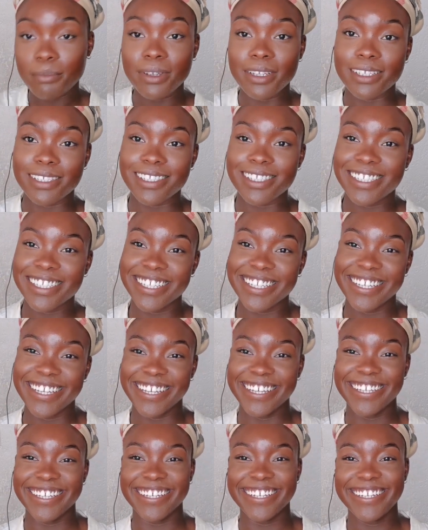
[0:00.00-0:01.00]
Please,
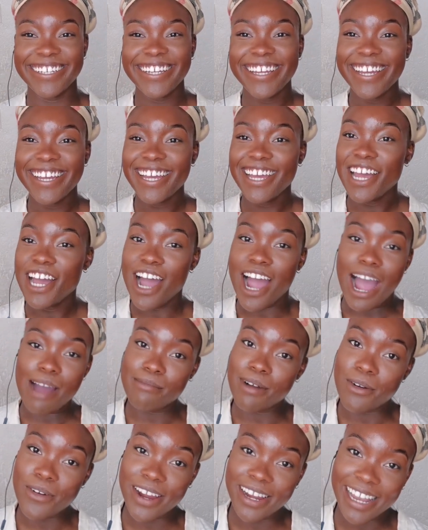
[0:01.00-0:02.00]

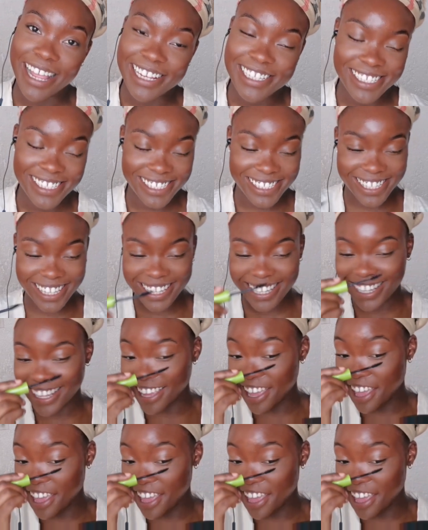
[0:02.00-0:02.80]
I'm not wearing lashes.